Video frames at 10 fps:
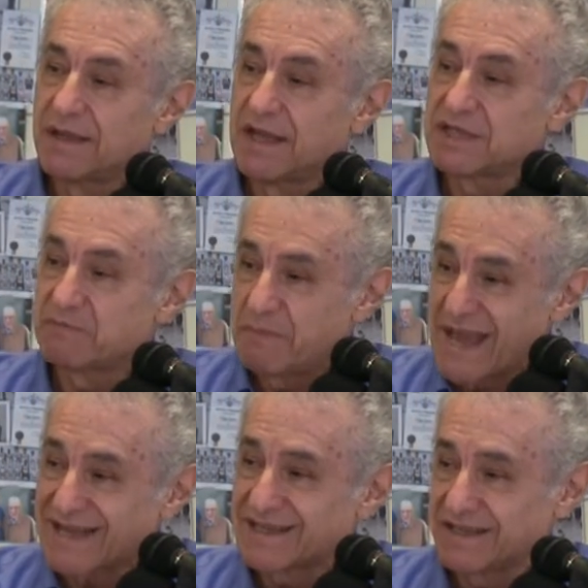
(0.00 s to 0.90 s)
as
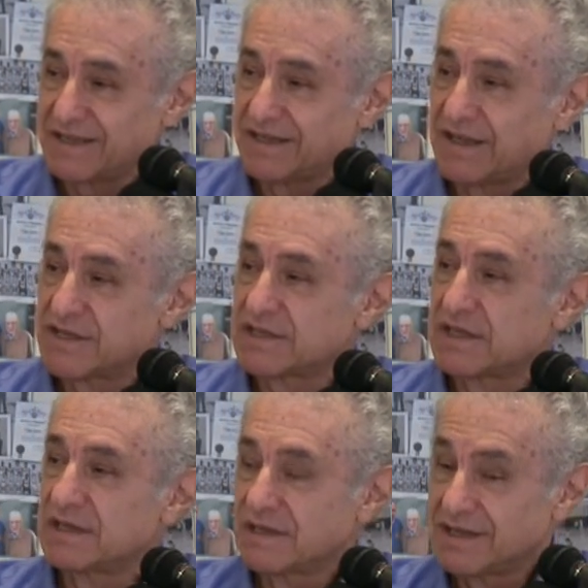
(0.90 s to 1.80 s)
badly as
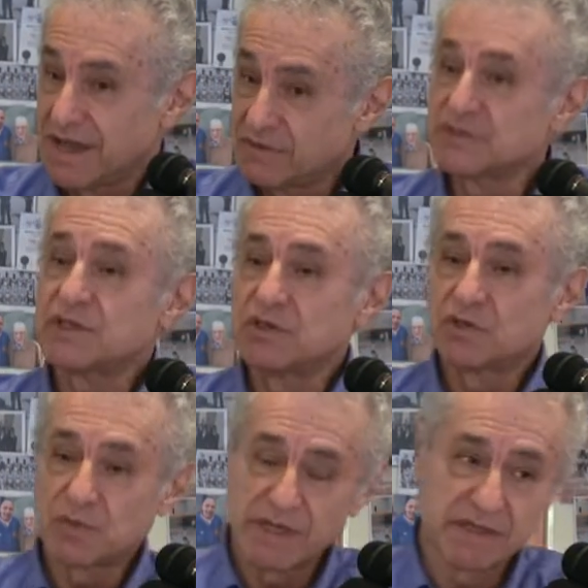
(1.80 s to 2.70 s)
the lousy
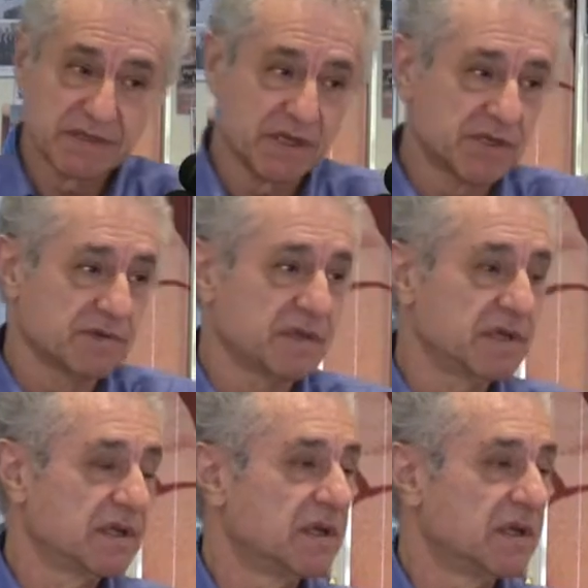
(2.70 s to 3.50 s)
20th century,